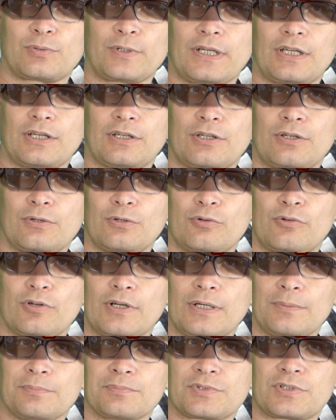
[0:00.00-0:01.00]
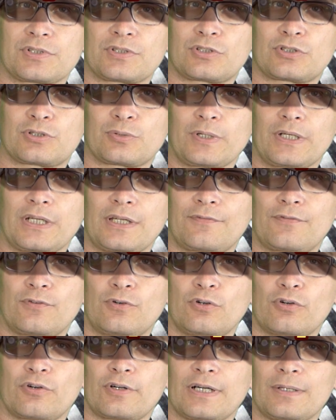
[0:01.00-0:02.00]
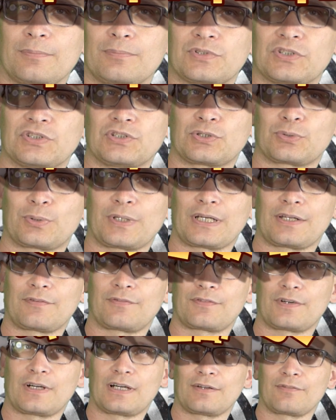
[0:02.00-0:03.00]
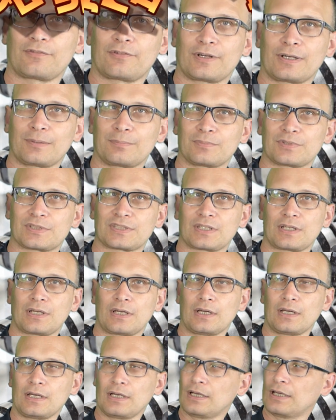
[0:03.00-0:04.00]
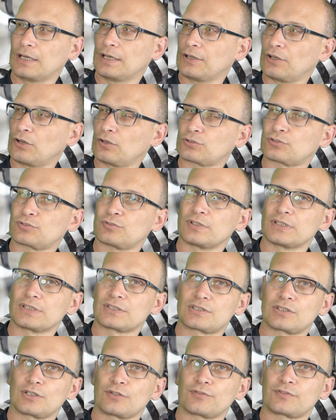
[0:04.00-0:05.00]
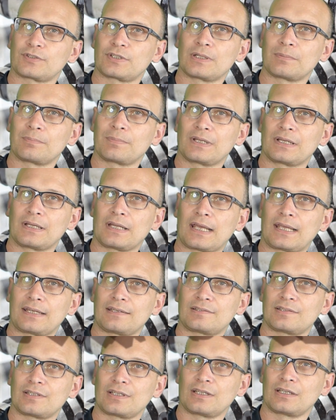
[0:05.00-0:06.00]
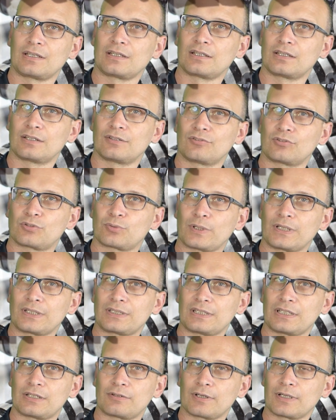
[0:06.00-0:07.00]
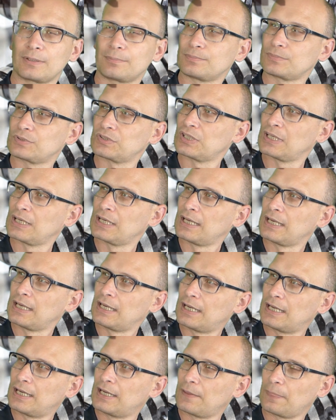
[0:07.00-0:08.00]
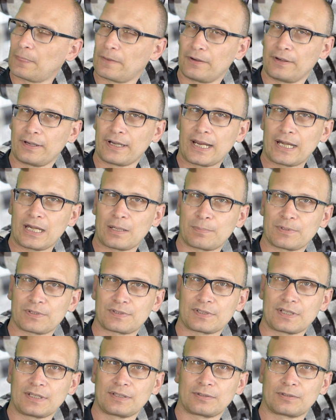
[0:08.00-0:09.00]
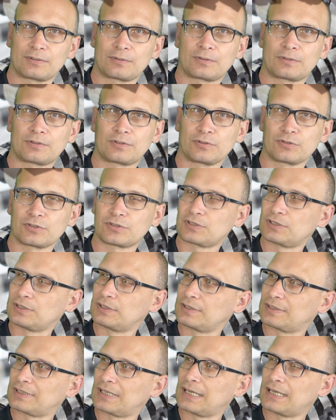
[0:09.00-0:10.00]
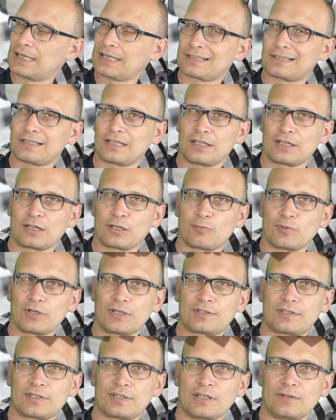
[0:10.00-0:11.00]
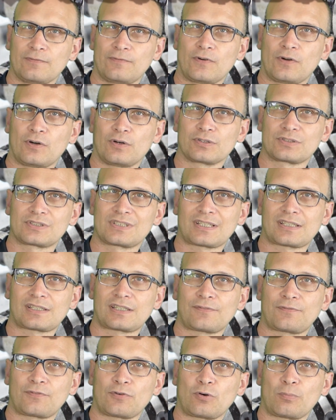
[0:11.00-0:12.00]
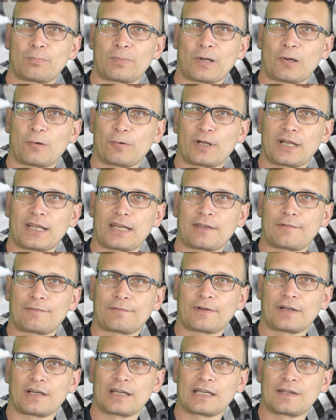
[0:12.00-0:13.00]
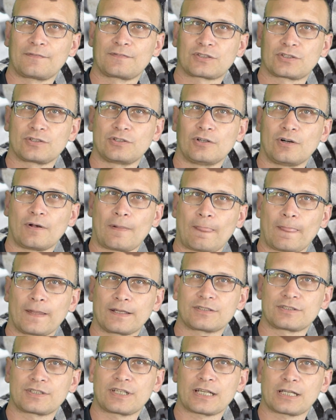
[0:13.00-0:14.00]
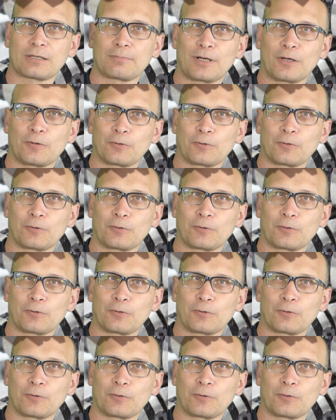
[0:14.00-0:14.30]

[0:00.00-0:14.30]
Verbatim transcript: 22 grams, 24 grams and 25 grams and also in soft tip in 18 and 20 grams and they're 90% tungsten dart and the retail for £64.95, so let's check them